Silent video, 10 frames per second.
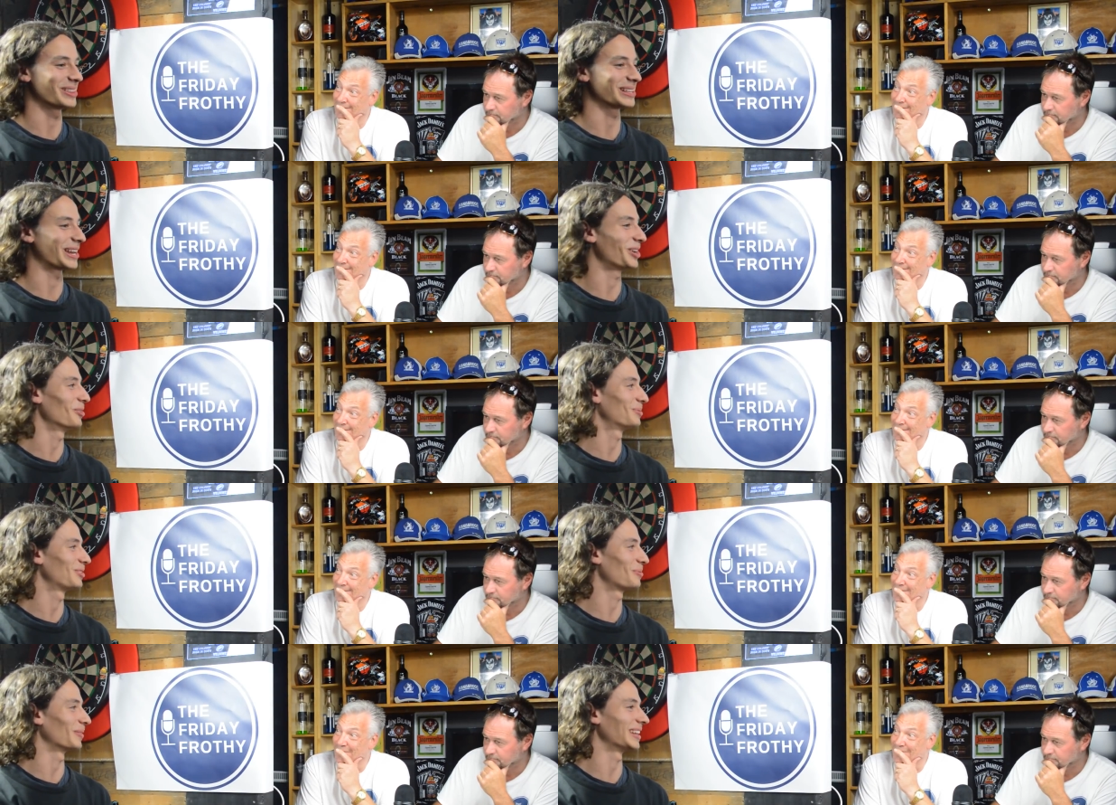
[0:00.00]
Speaker 1: I think that helped.
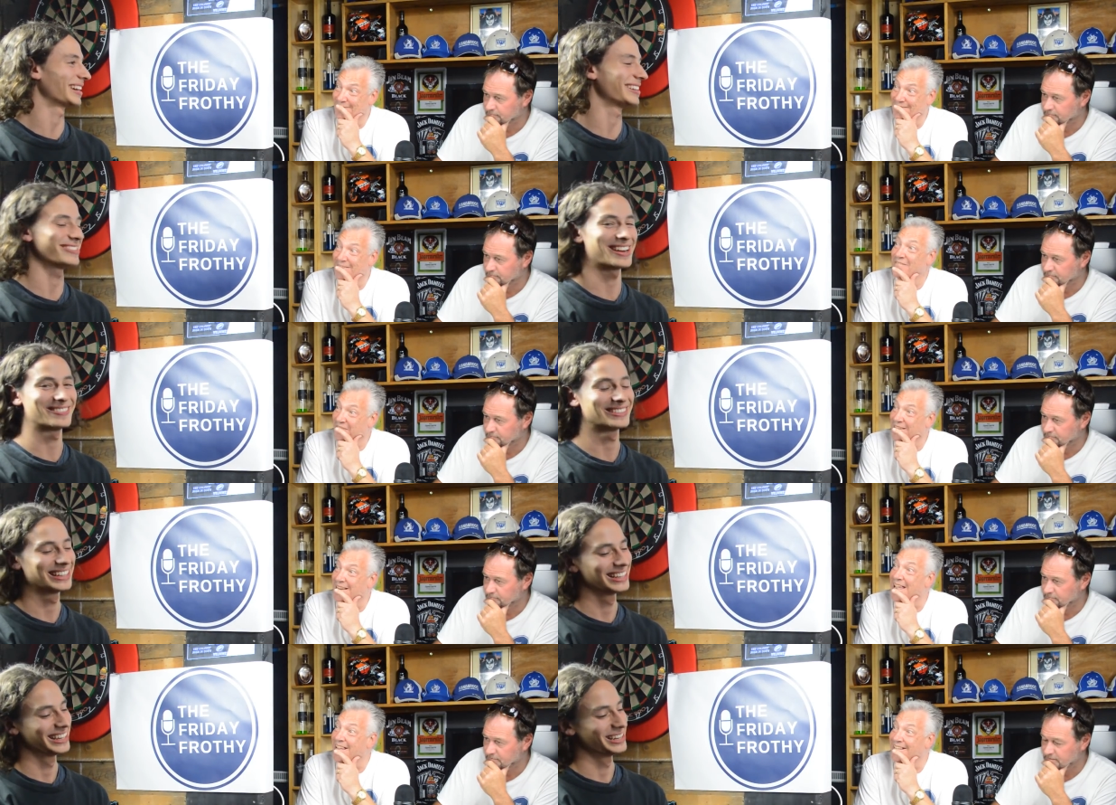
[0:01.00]
It's probably lucky channel.
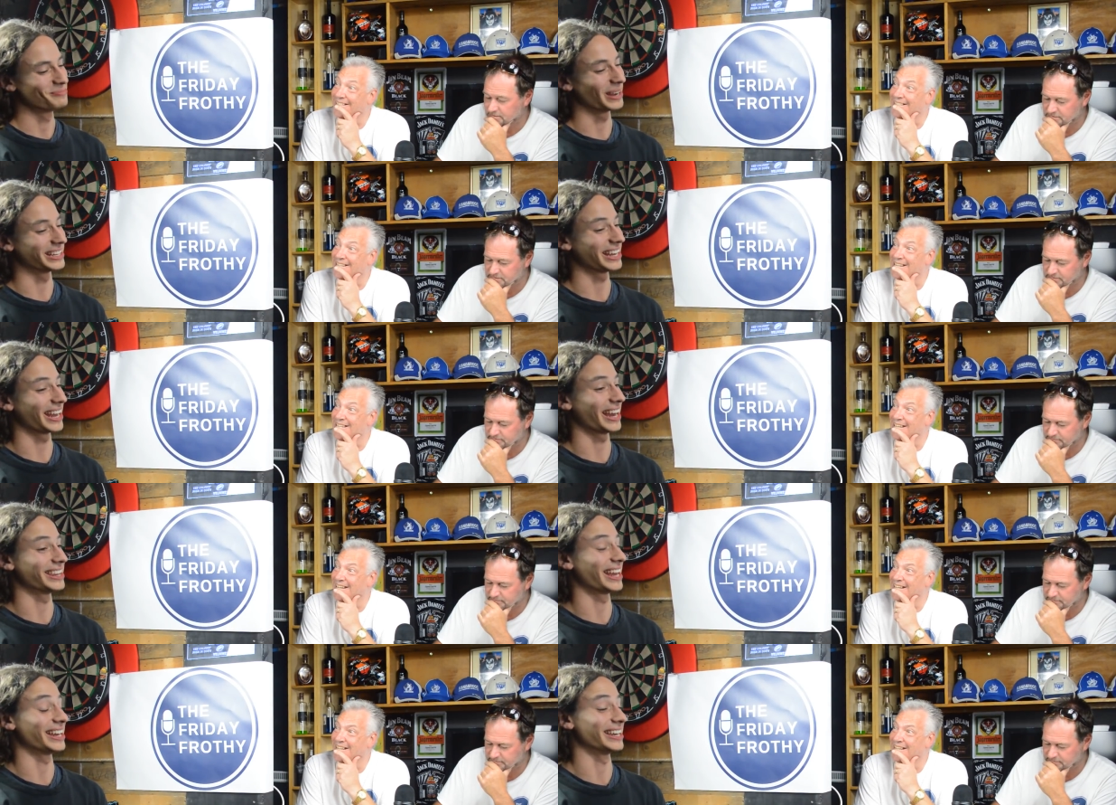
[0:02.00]
Yeah. But
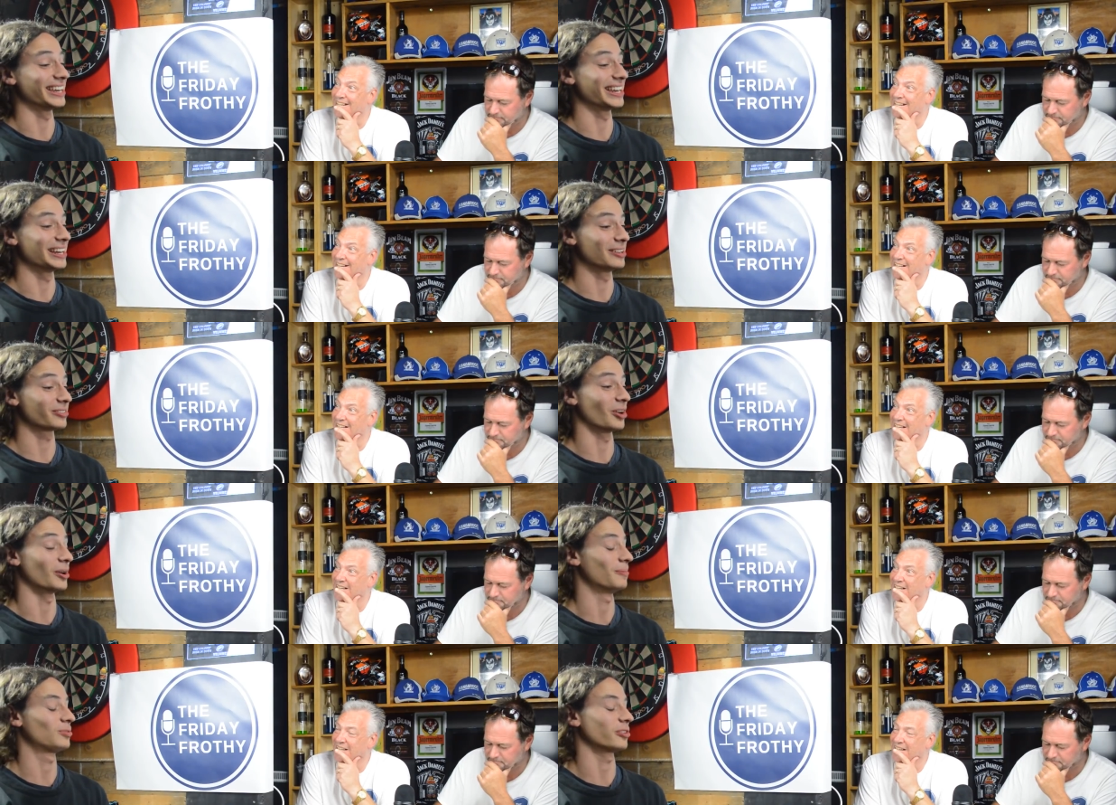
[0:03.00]
yeah, and then
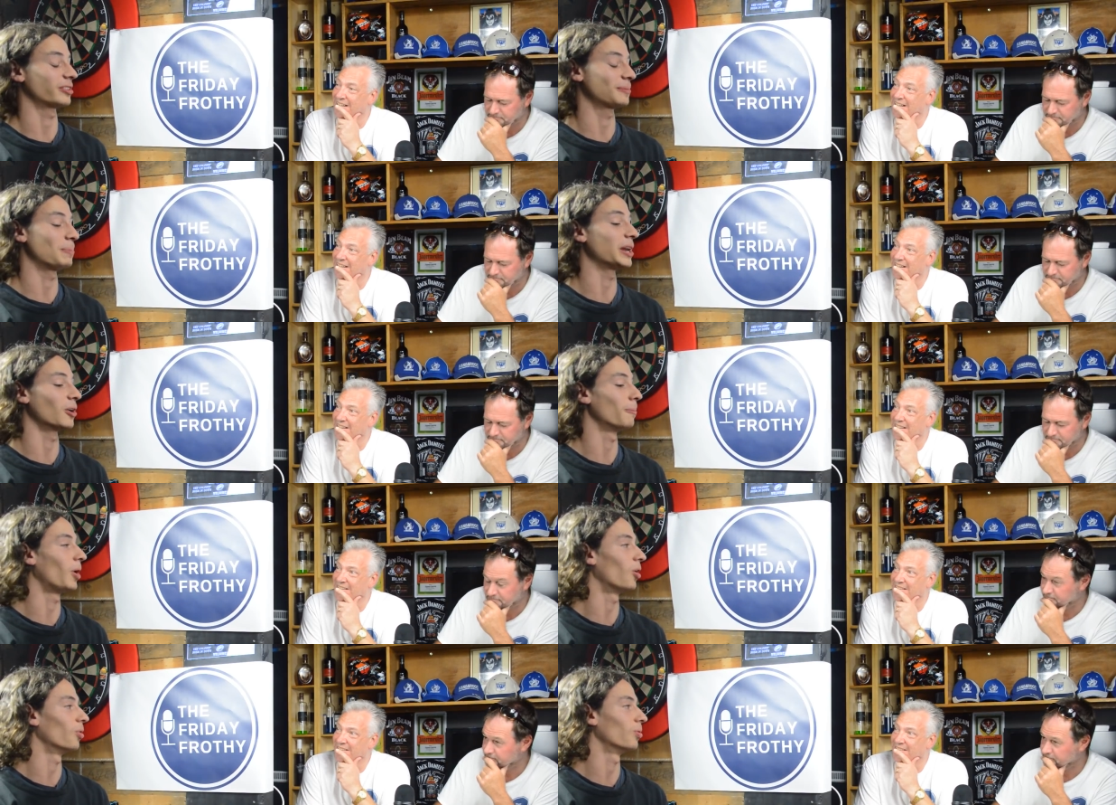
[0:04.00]
so just being on
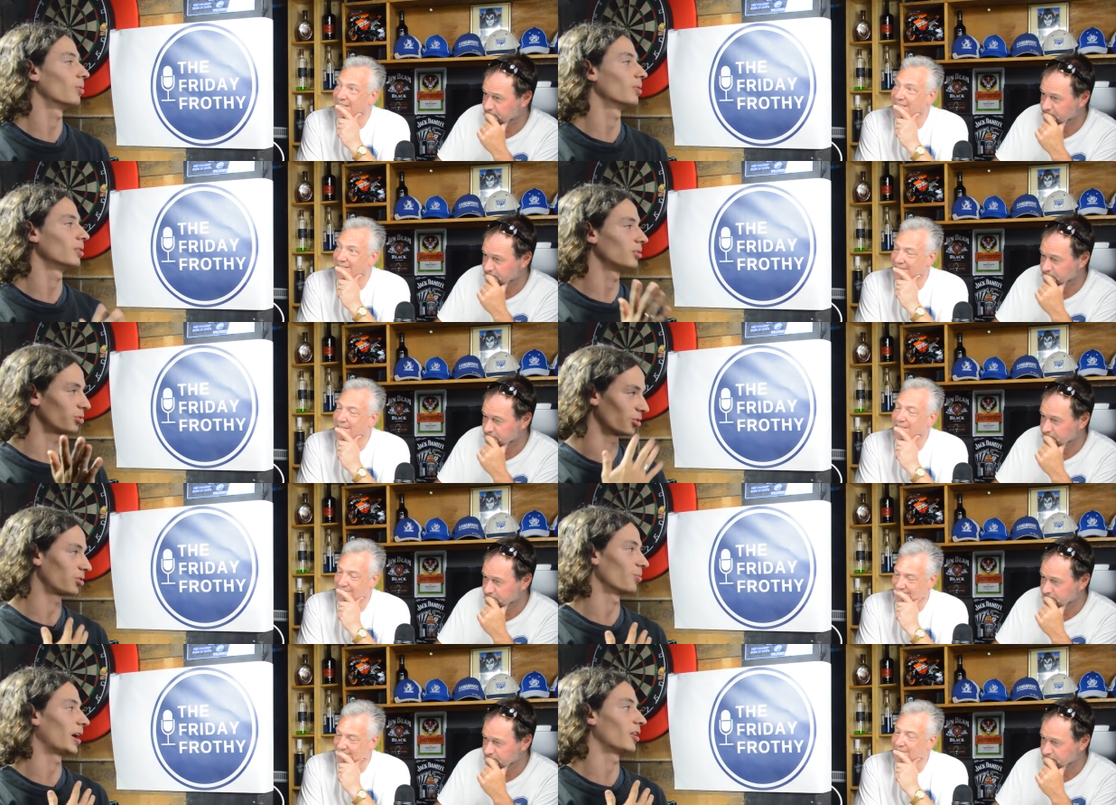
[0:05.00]
pole
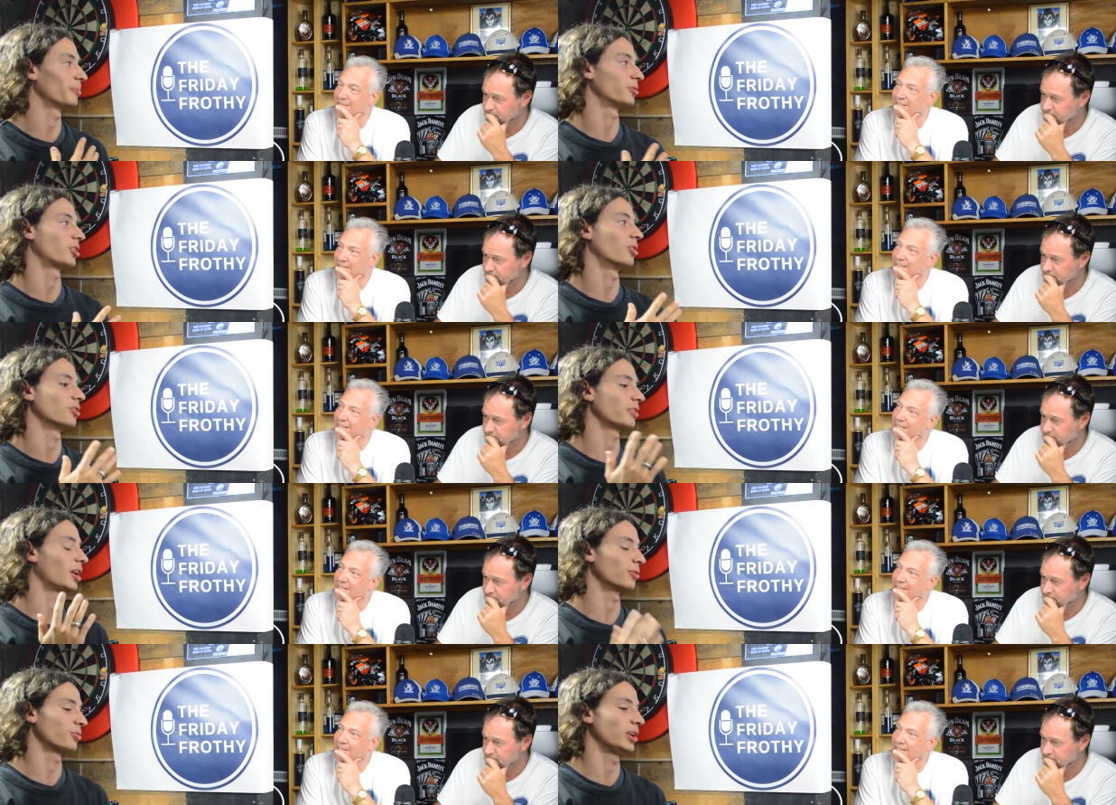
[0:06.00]
took the weight off my shoulders,
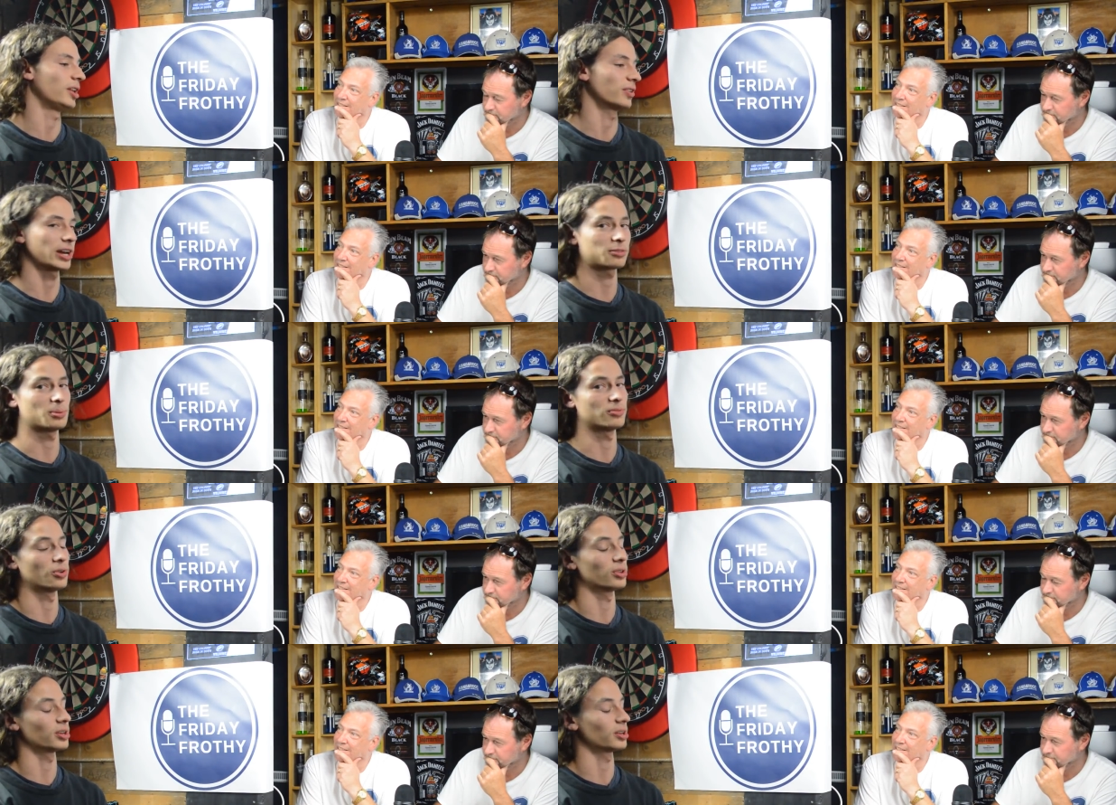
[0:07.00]
and I was really relaxed
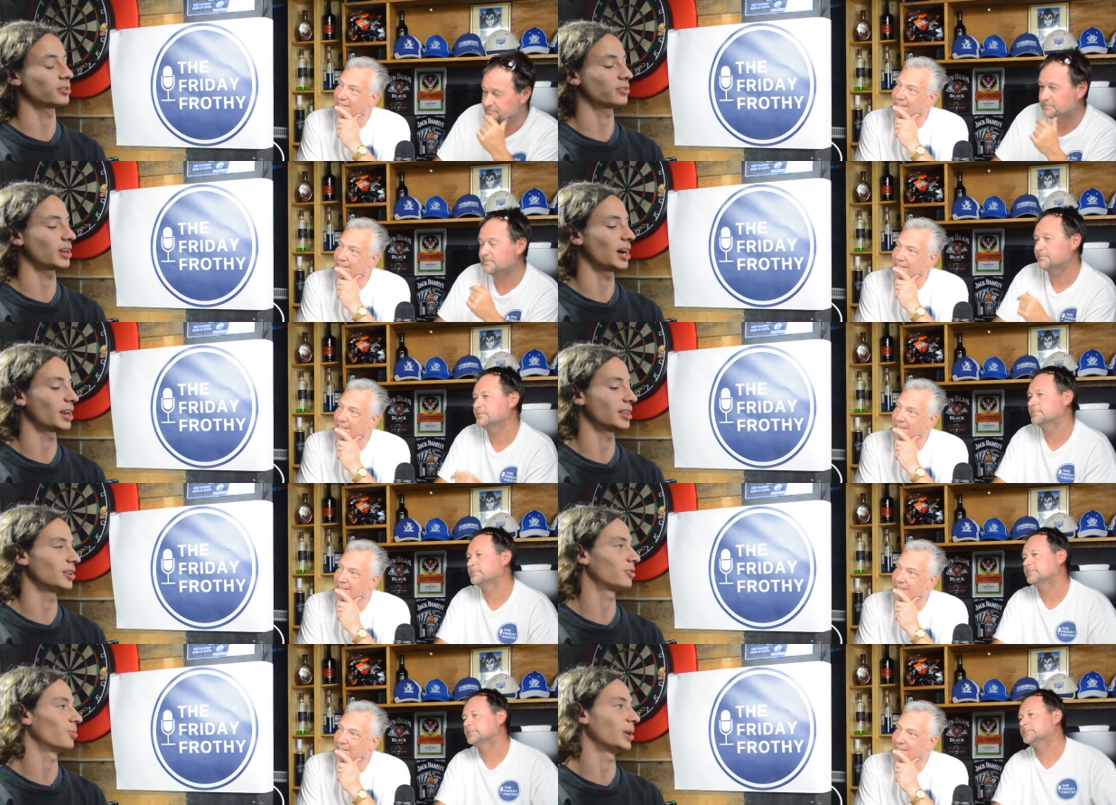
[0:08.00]
before the start,
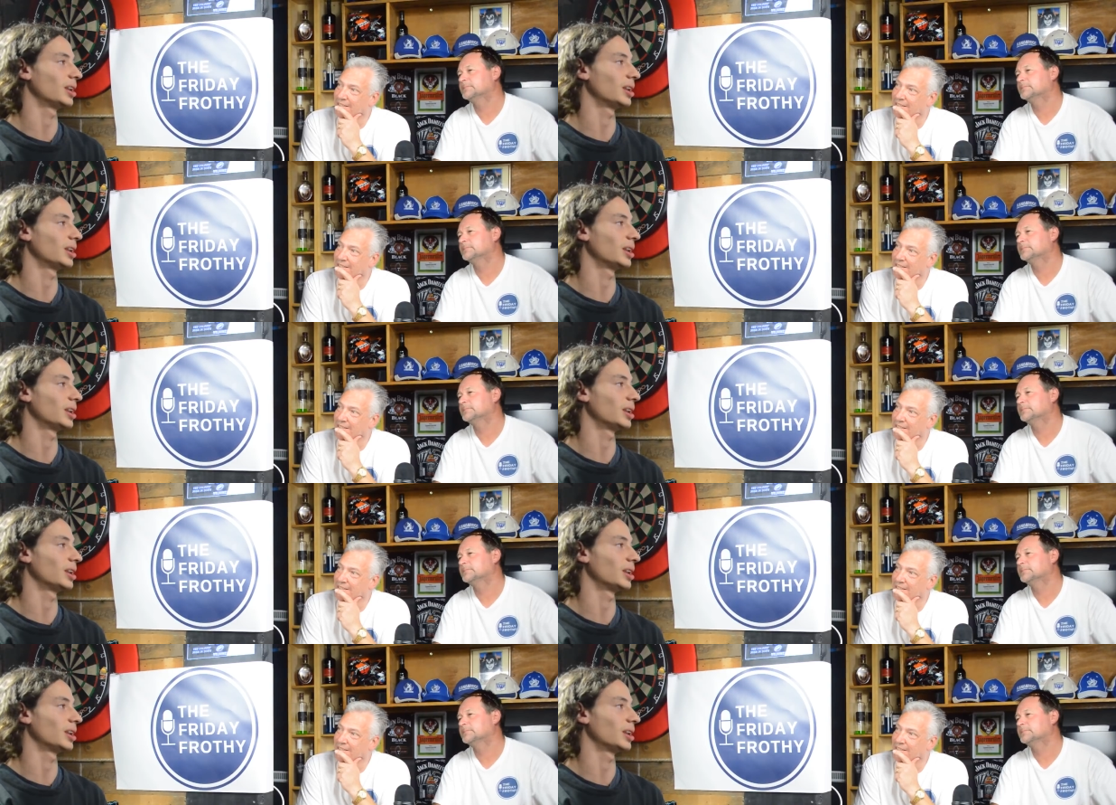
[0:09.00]
and then to